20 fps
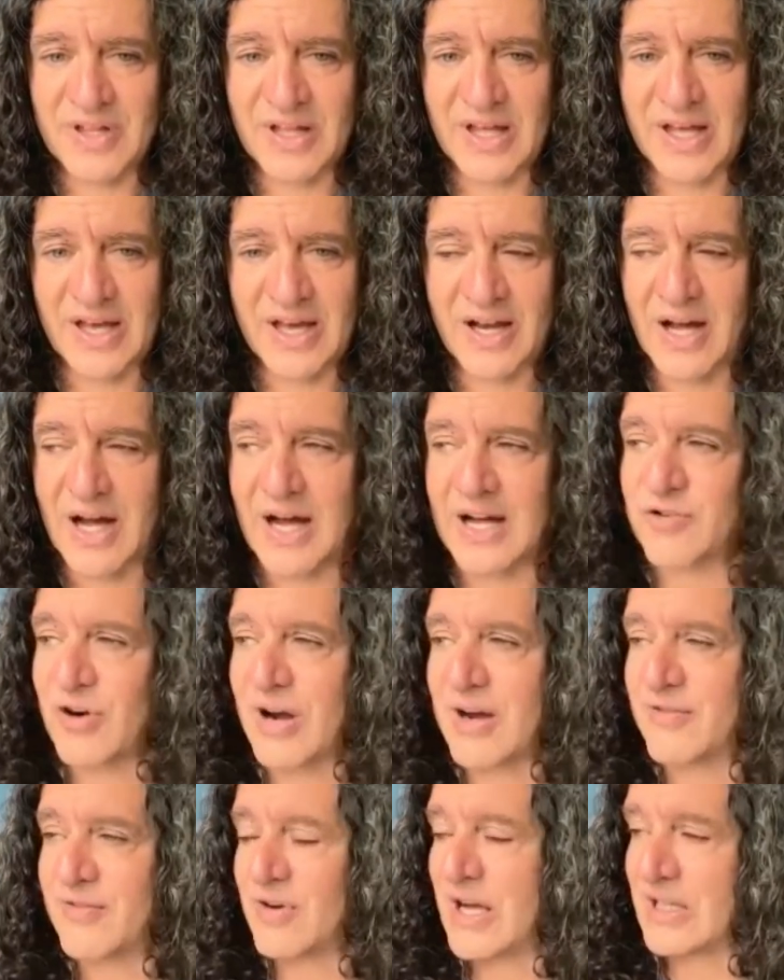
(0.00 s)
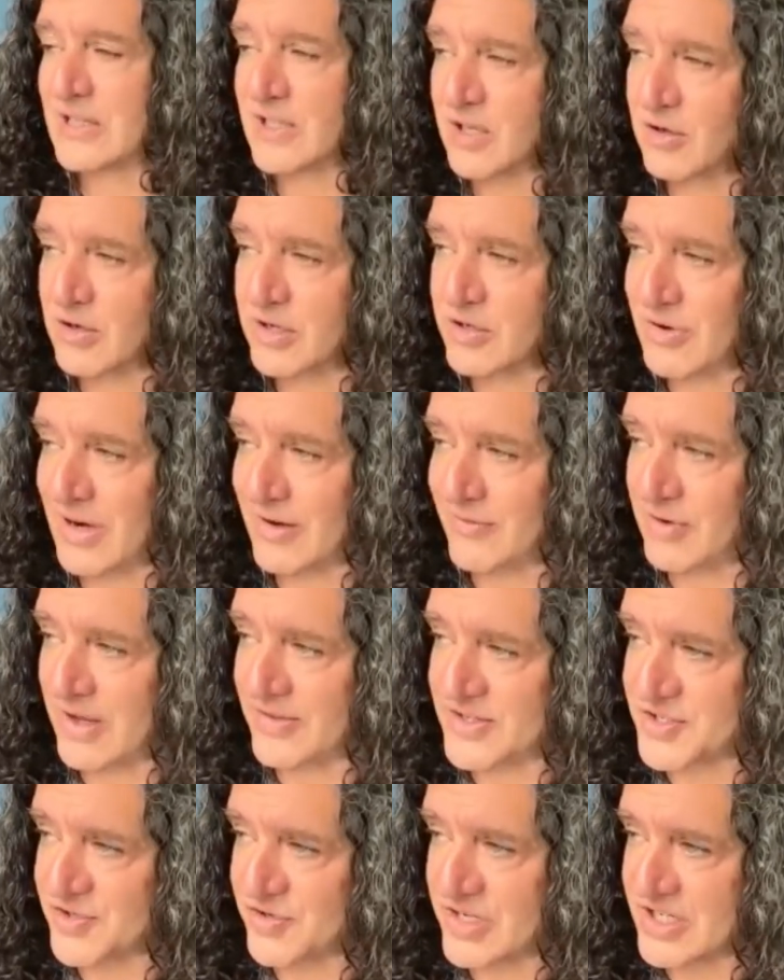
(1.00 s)
And mm-hmm. I drive, I literally drive around
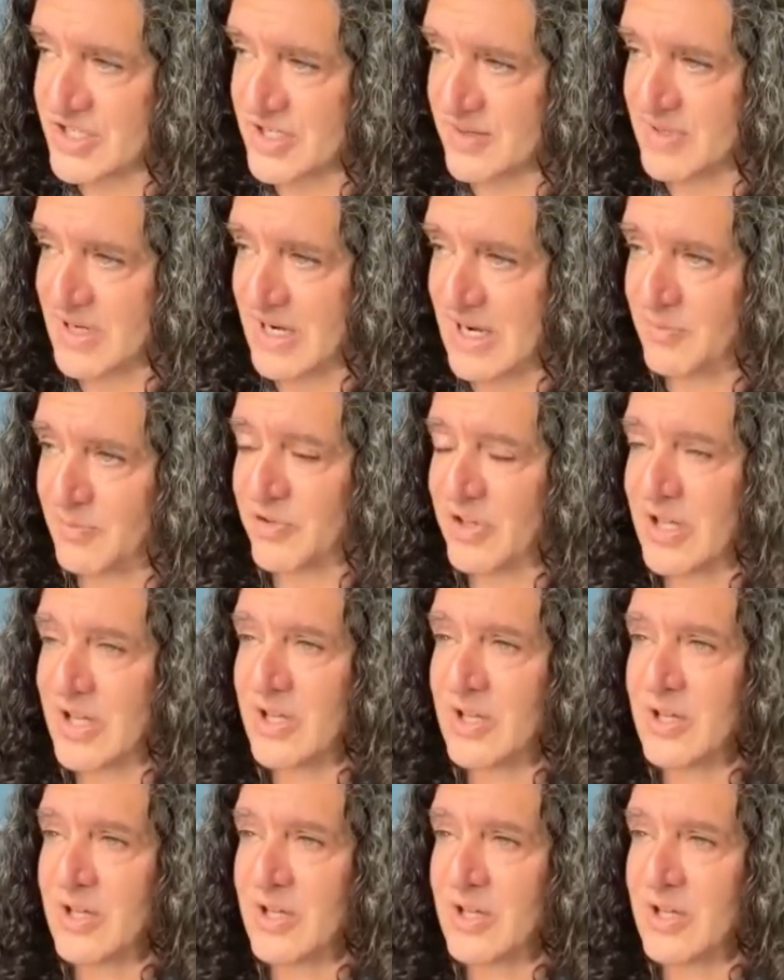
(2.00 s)
the street sometimes